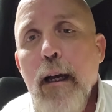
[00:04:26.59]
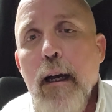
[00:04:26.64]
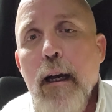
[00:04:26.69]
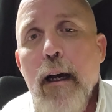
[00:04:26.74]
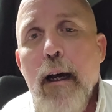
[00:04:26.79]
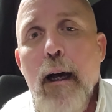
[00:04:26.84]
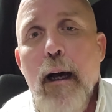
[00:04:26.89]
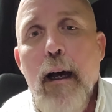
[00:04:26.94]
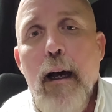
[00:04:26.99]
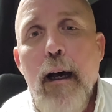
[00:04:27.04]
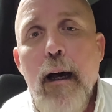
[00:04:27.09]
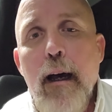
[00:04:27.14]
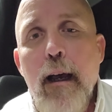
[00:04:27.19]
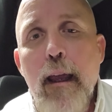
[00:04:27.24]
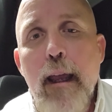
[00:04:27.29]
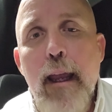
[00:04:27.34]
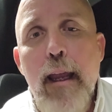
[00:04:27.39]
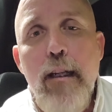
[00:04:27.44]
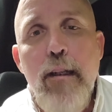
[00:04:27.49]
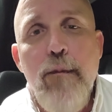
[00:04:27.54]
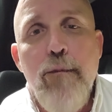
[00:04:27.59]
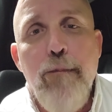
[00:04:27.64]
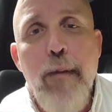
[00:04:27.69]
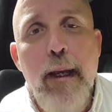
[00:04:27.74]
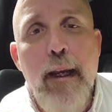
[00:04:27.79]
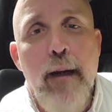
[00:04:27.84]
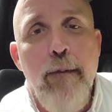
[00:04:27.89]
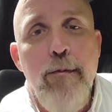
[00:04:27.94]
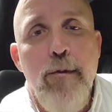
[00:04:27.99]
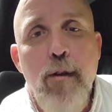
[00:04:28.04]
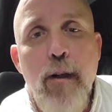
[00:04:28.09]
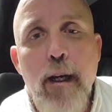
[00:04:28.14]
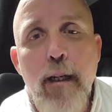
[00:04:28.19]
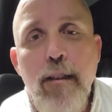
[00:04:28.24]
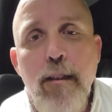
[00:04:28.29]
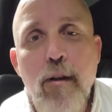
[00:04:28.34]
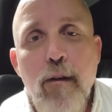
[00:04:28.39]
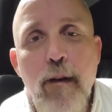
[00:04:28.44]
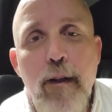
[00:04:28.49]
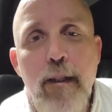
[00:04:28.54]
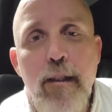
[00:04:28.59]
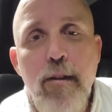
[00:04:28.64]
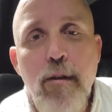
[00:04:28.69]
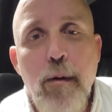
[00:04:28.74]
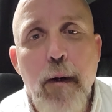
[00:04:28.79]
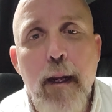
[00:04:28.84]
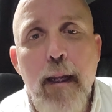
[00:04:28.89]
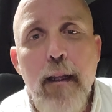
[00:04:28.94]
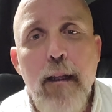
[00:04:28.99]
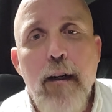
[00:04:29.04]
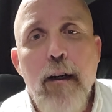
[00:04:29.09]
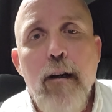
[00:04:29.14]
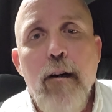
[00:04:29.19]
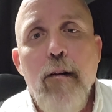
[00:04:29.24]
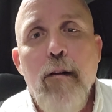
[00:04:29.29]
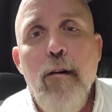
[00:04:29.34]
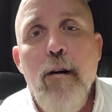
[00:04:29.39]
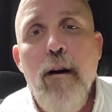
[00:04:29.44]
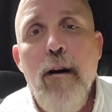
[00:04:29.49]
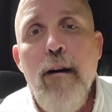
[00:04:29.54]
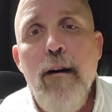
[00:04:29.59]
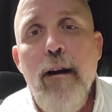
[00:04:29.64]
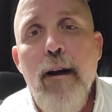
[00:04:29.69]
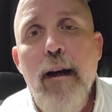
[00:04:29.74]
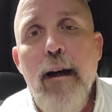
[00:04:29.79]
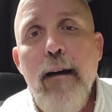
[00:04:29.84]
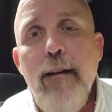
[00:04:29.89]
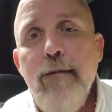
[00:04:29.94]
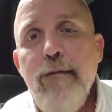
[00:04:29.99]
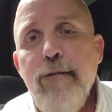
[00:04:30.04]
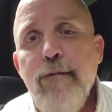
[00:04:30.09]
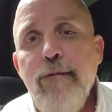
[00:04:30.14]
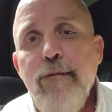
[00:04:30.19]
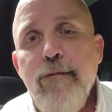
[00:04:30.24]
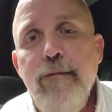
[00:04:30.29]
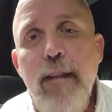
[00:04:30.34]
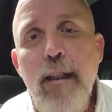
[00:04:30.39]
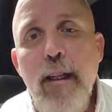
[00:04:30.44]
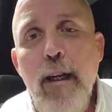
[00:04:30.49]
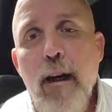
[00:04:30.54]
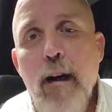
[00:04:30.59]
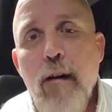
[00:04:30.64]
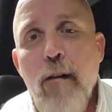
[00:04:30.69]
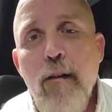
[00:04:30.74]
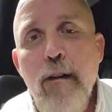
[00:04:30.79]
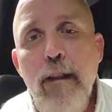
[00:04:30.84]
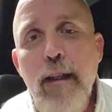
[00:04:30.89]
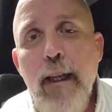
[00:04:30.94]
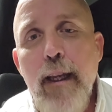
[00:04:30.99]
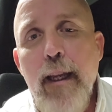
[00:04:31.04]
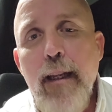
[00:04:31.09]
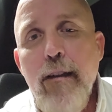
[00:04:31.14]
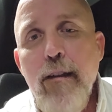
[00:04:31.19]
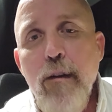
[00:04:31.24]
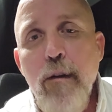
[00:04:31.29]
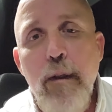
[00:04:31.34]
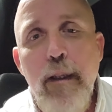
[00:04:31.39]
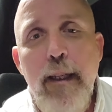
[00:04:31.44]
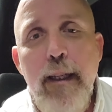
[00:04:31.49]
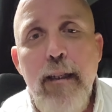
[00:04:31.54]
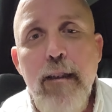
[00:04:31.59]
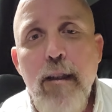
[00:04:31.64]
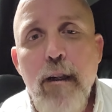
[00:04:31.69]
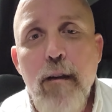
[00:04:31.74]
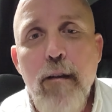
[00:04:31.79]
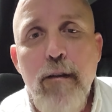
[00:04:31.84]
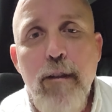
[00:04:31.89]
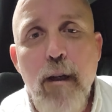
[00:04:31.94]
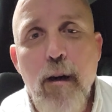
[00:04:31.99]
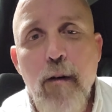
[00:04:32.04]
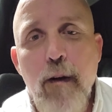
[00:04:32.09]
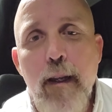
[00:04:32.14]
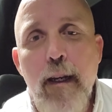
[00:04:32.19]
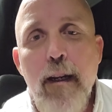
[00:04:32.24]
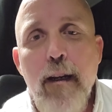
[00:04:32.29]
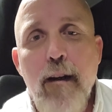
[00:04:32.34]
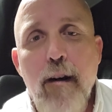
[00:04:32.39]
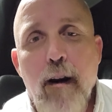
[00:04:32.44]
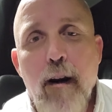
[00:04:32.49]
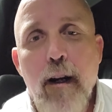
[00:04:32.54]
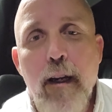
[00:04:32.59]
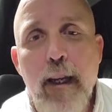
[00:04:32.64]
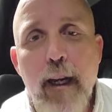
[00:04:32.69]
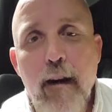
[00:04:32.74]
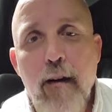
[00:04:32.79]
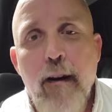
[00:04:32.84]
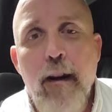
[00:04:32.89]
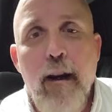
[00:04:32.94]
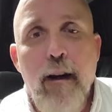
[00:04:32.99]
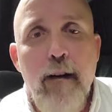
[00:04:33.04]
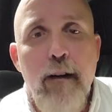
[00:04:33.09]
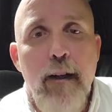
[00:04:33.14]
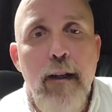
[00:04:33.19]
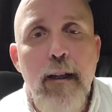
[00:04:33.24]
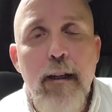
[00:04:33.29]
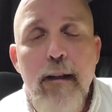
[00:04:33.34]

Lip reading: a pickup truck towing a trailer, or a dually towing a car carrier.